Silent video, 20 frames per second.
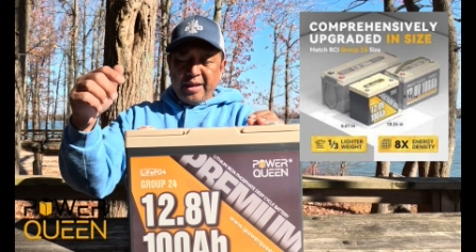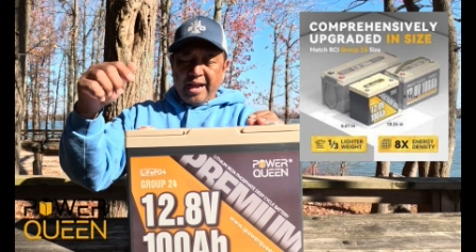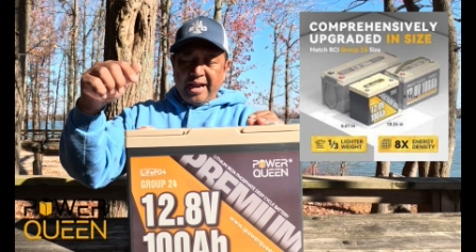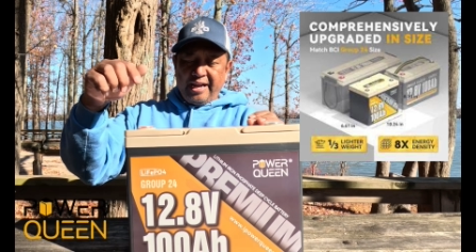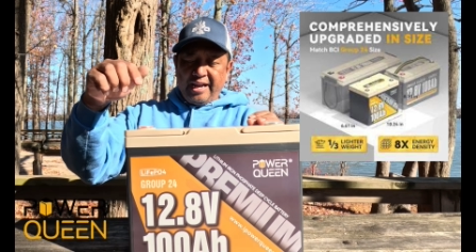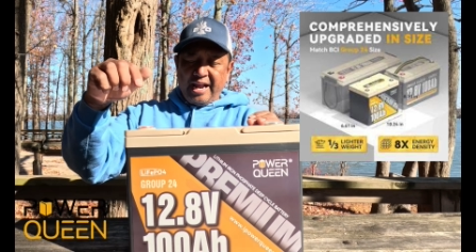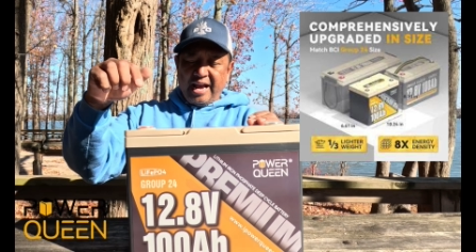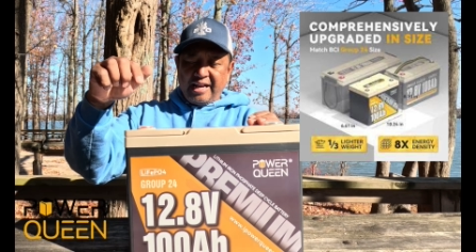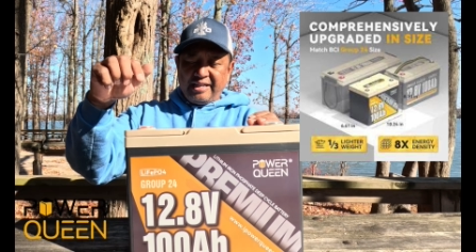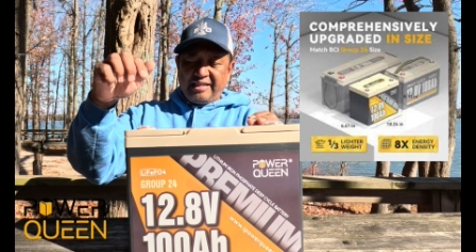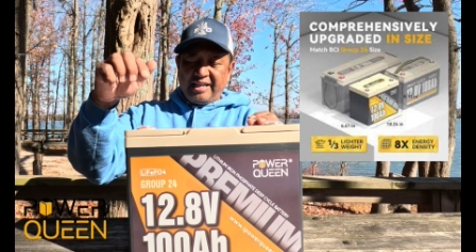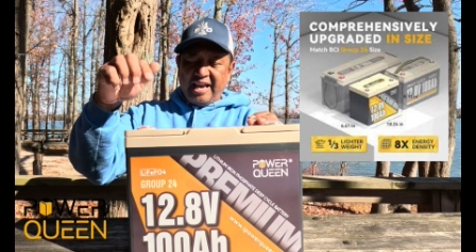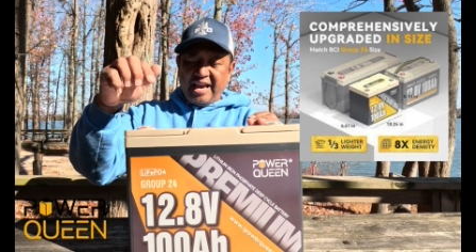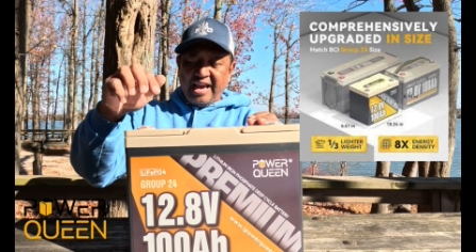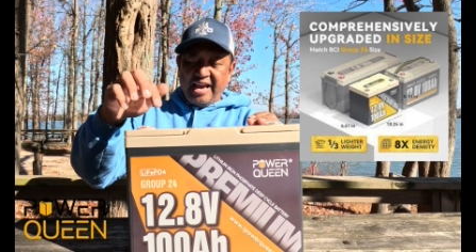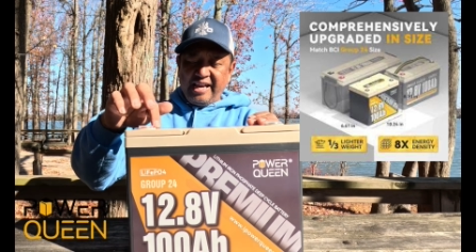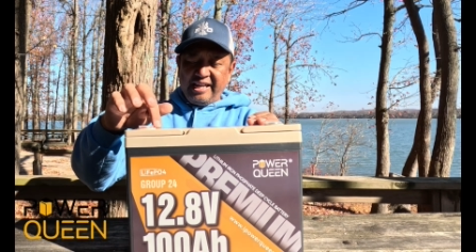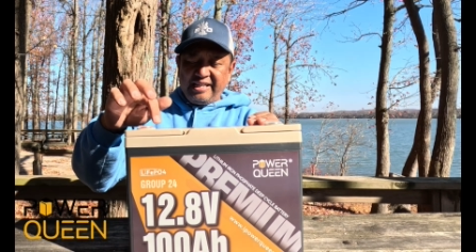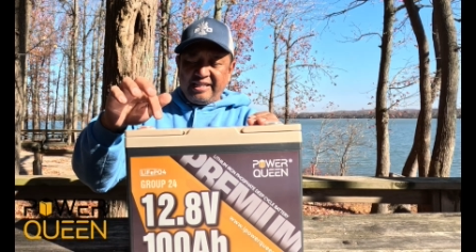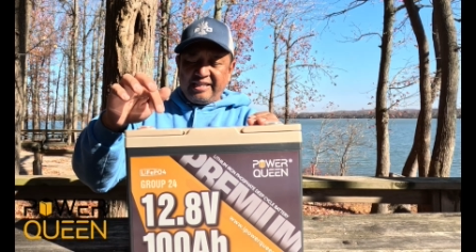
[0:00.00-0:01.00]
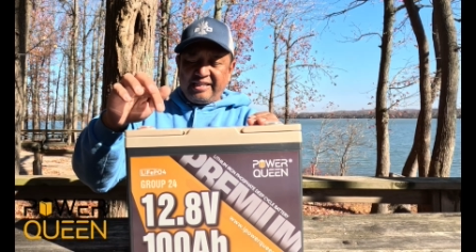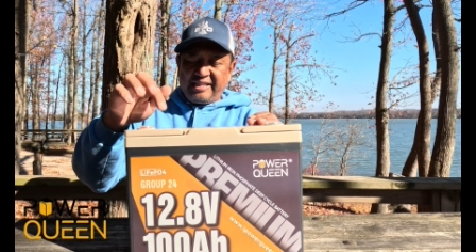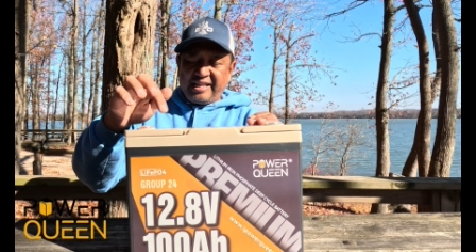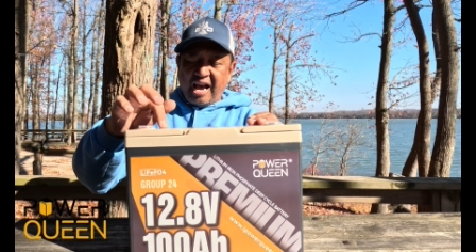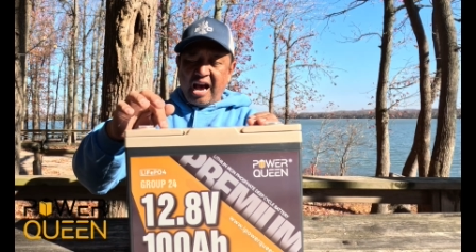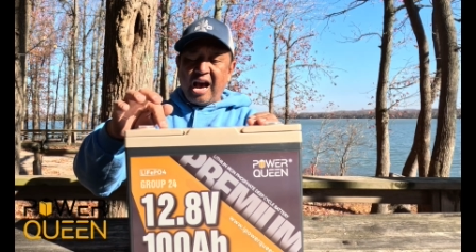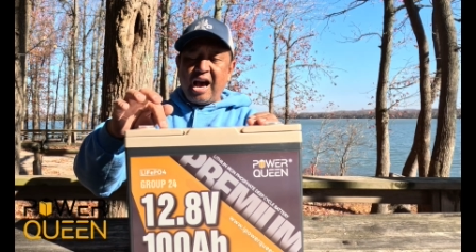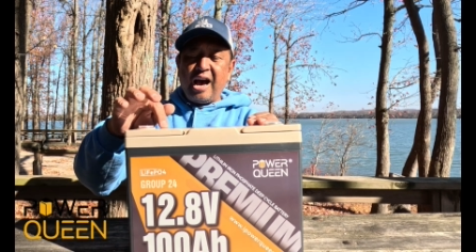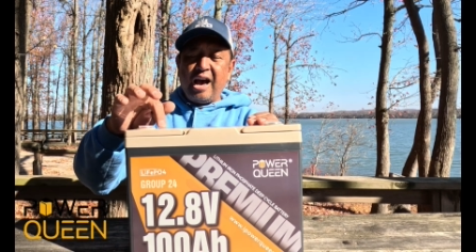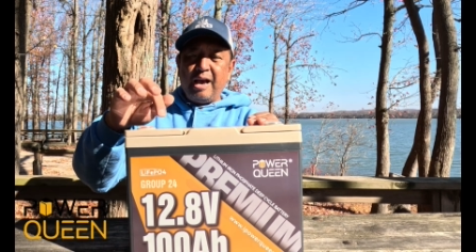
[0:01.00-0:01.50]
and it has 8
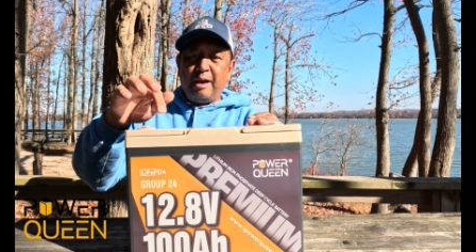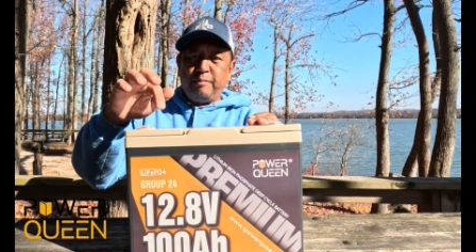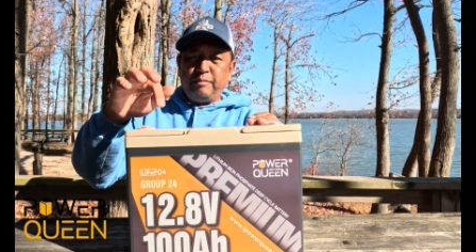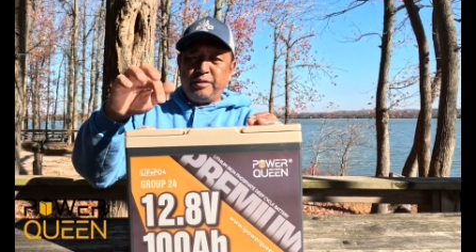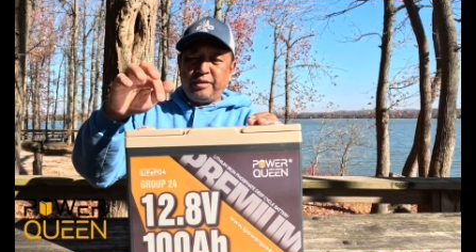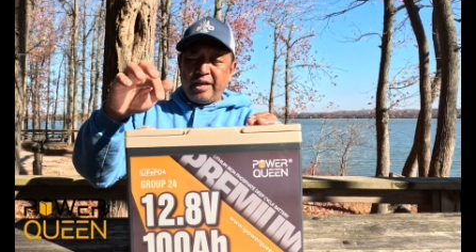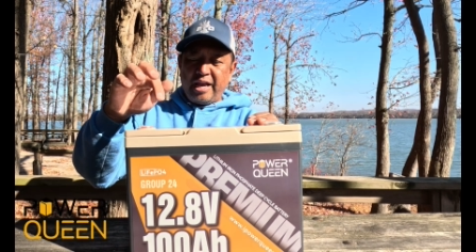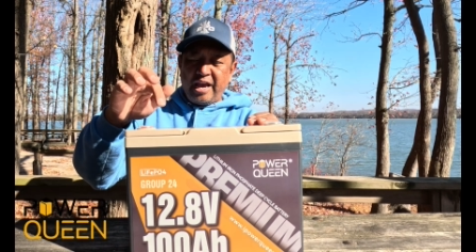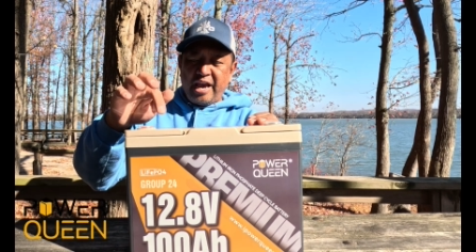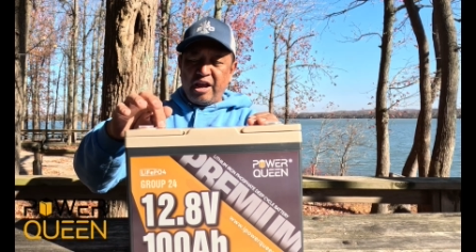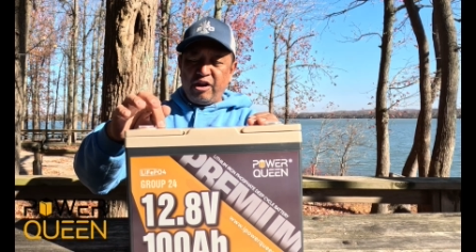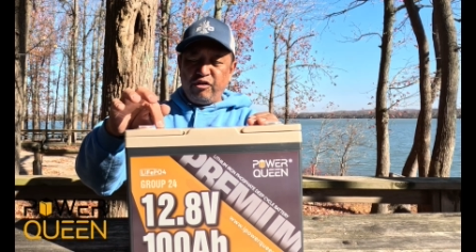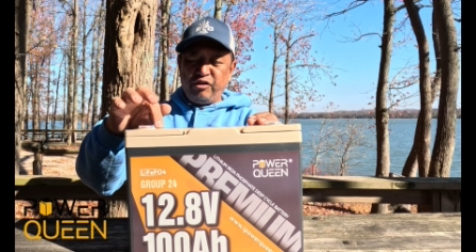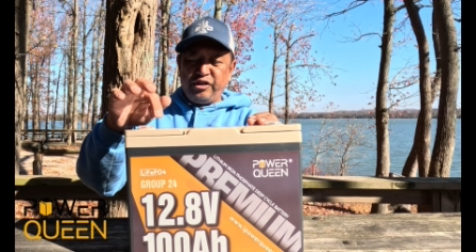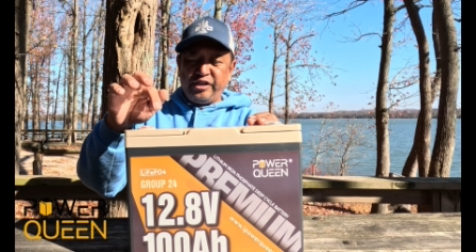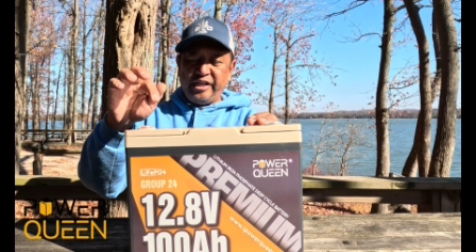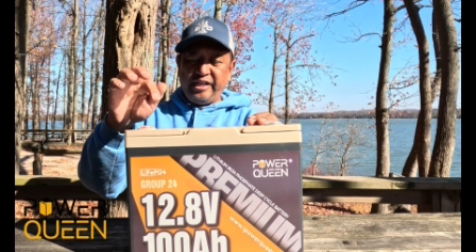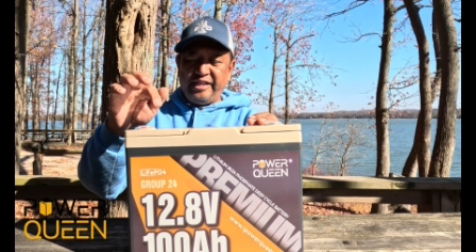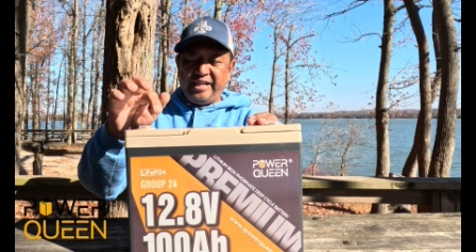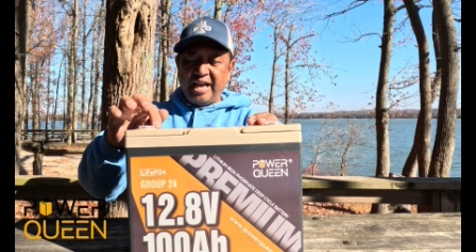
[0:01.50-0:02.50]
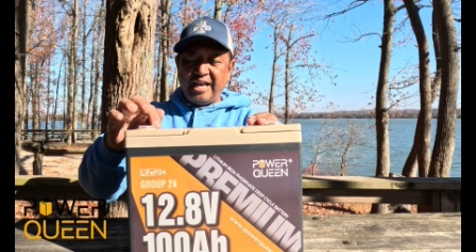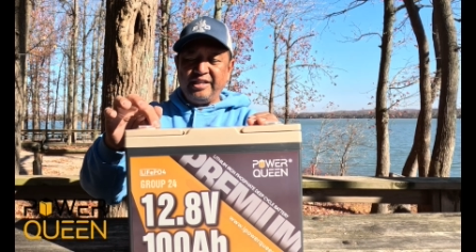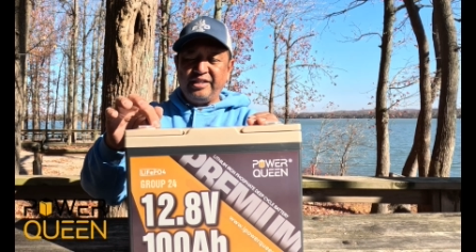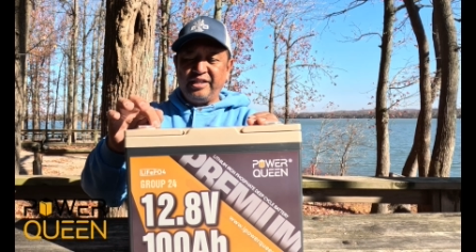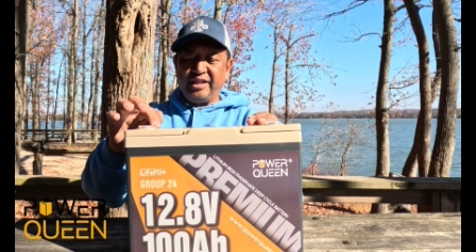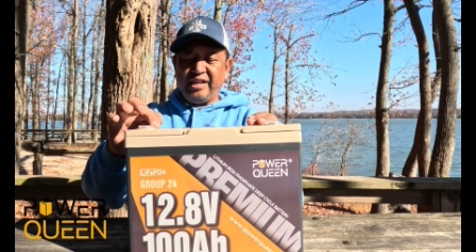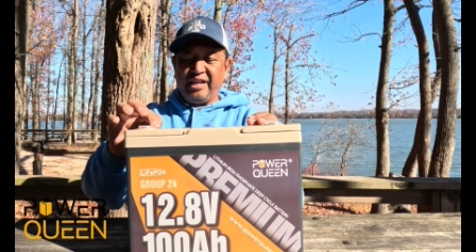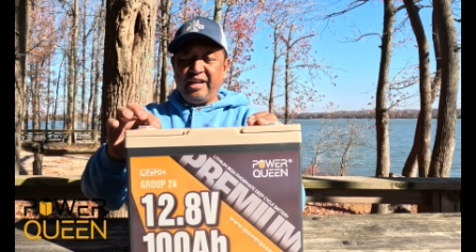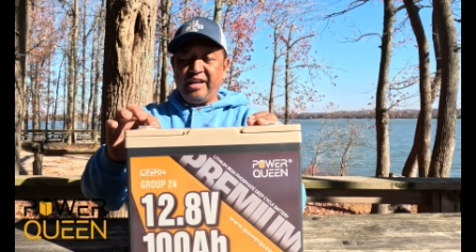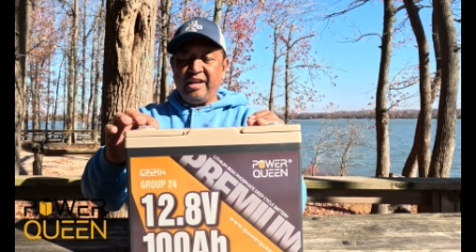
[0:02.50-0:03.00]
times the energy
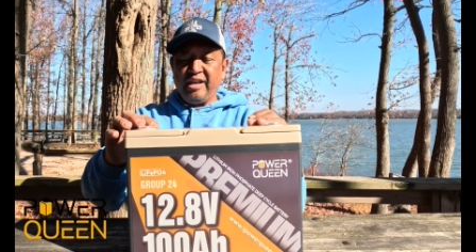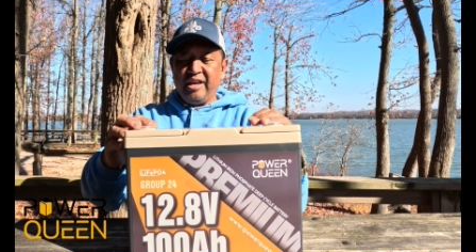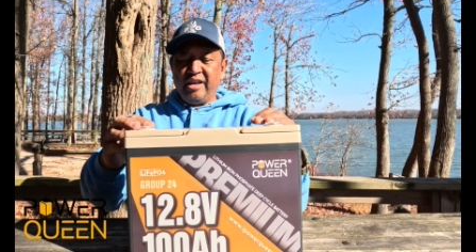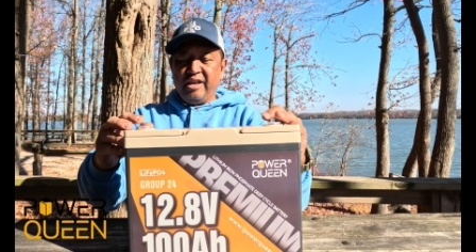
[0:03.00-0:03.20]
density.